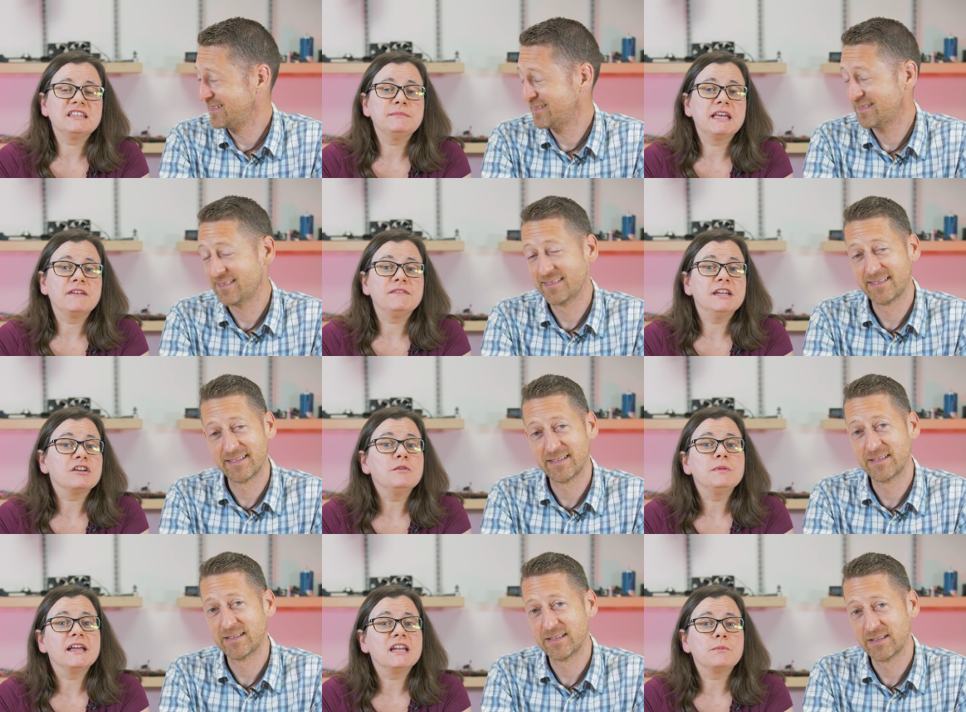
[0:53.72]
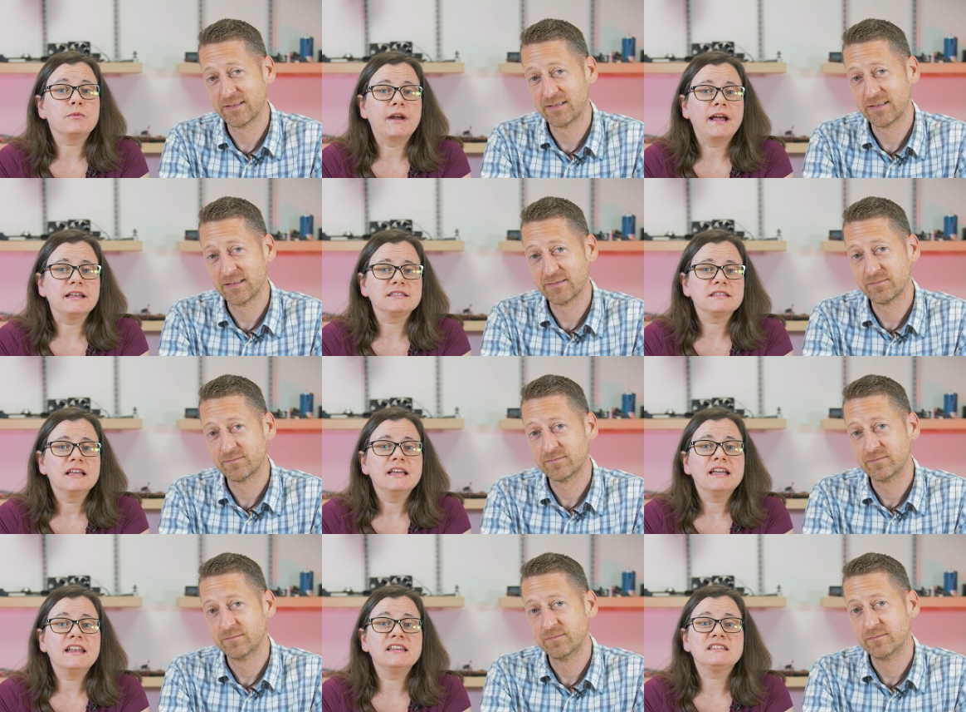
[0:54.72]
Speaker 1: is made of nickel-plated brass
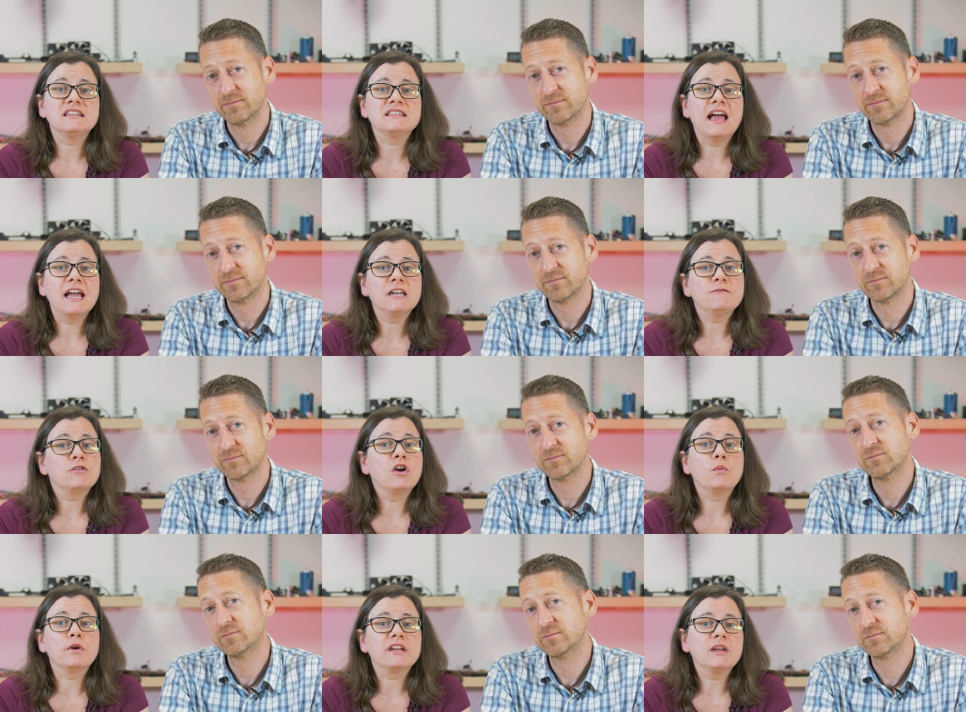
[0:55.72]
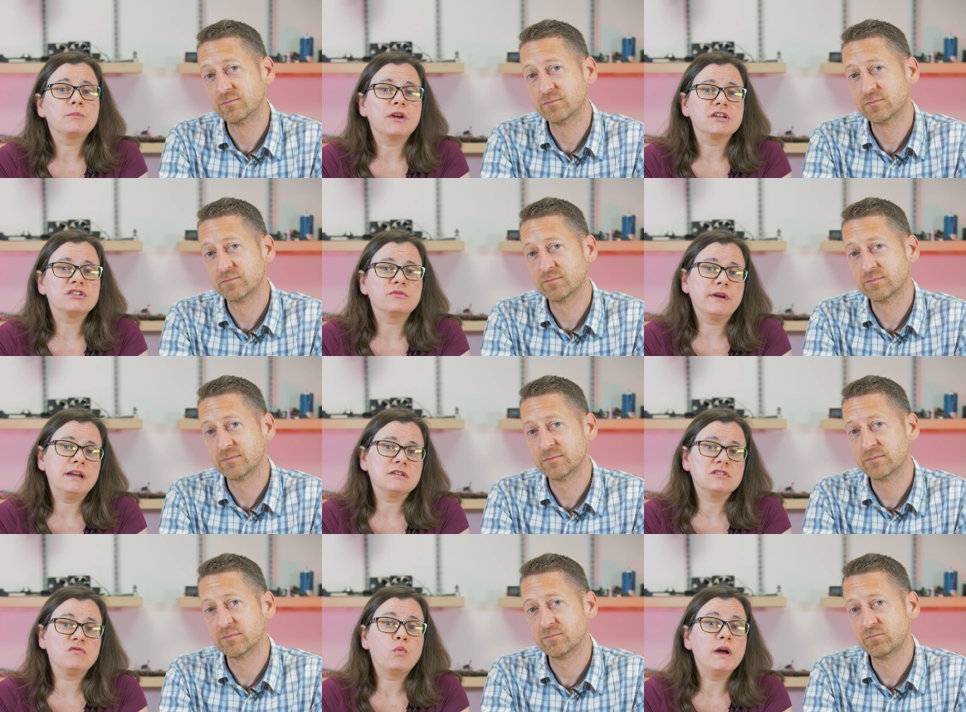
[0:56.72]
and is designed for a working pressure range
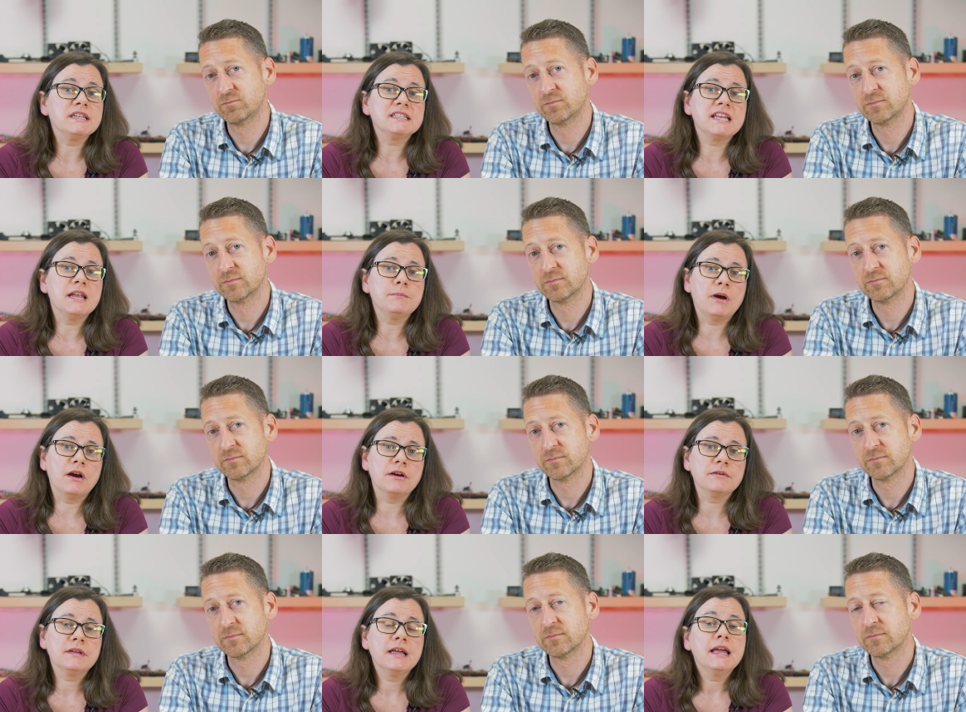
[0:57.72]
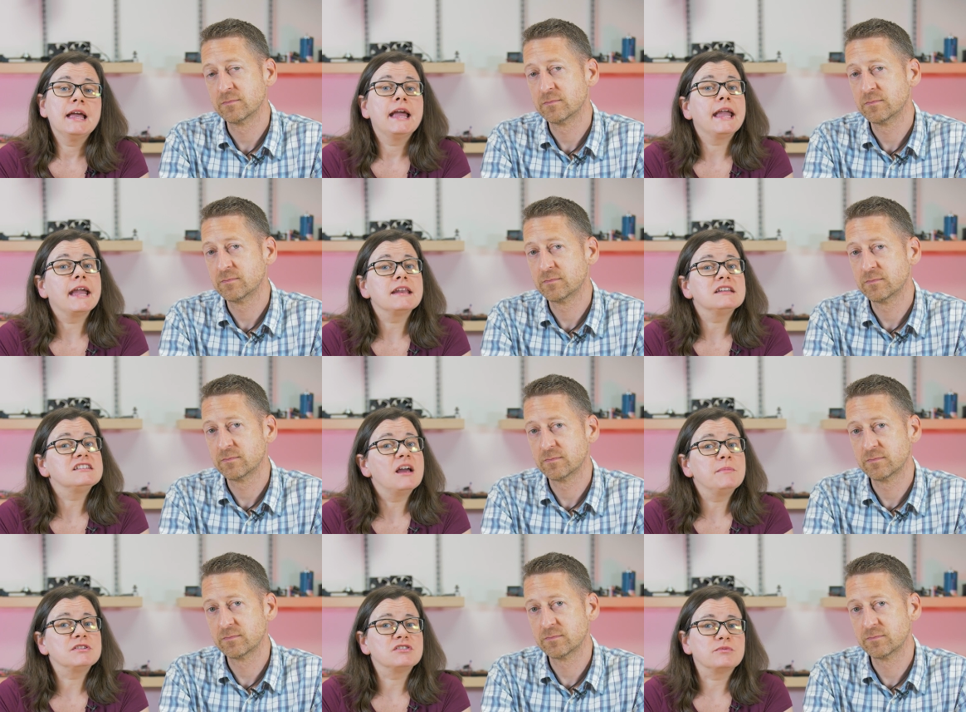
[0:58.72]
of 1 to 10 bar and a
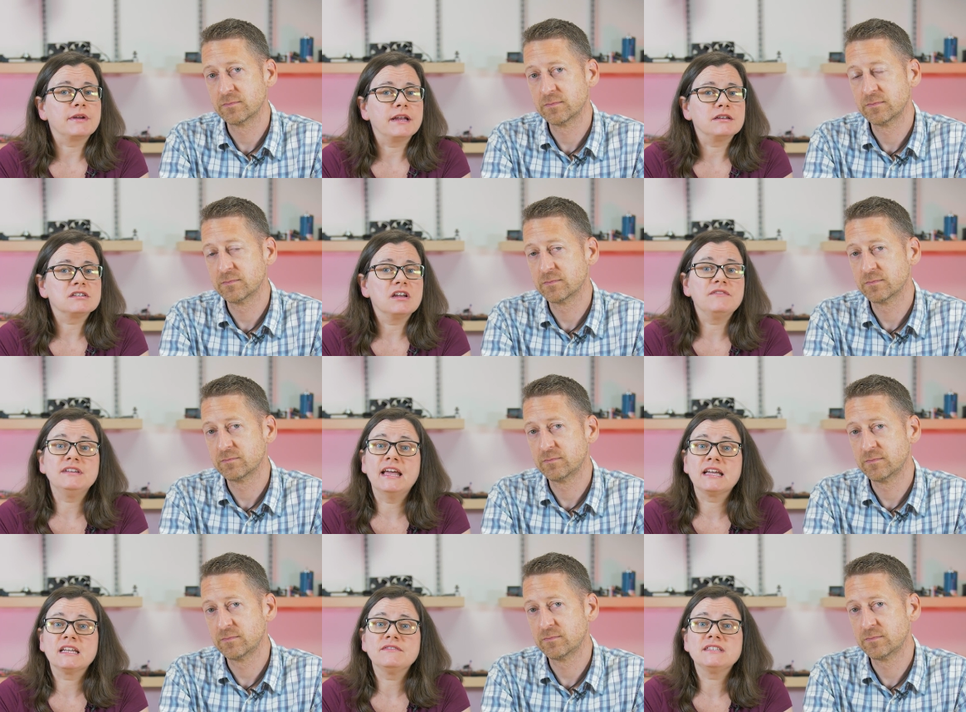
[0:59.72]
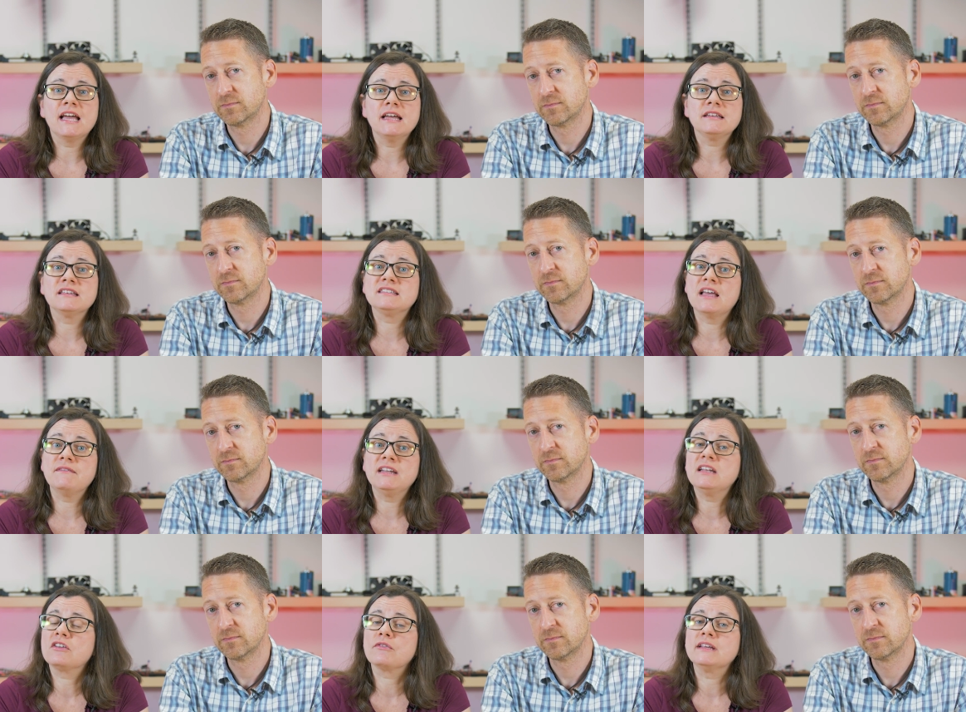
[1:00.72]
temperature range of negative 10 to 70
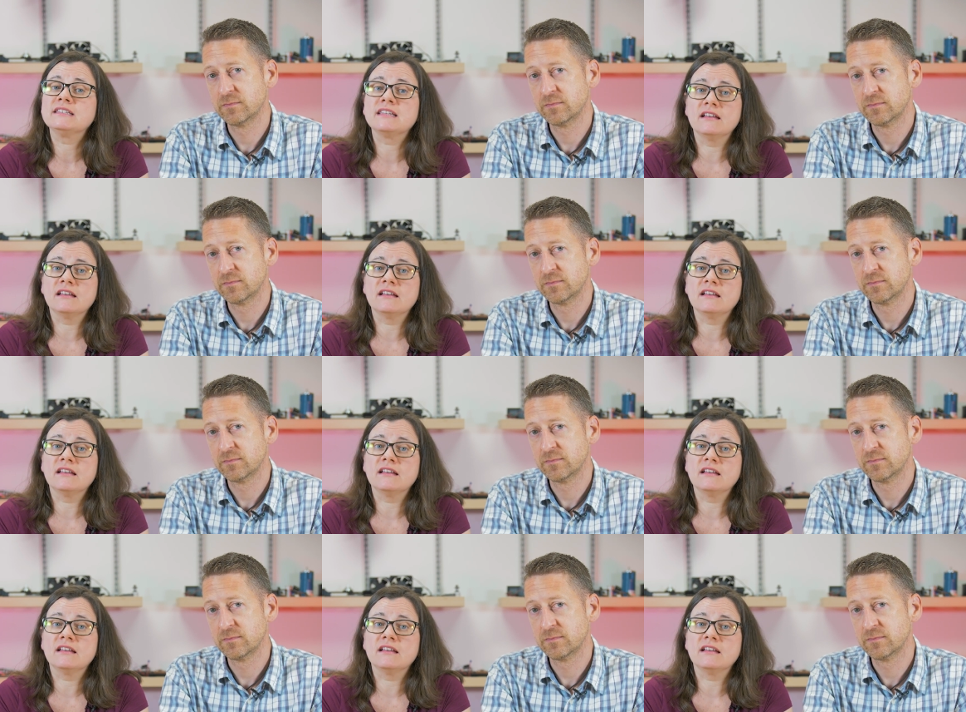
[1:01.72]
degrees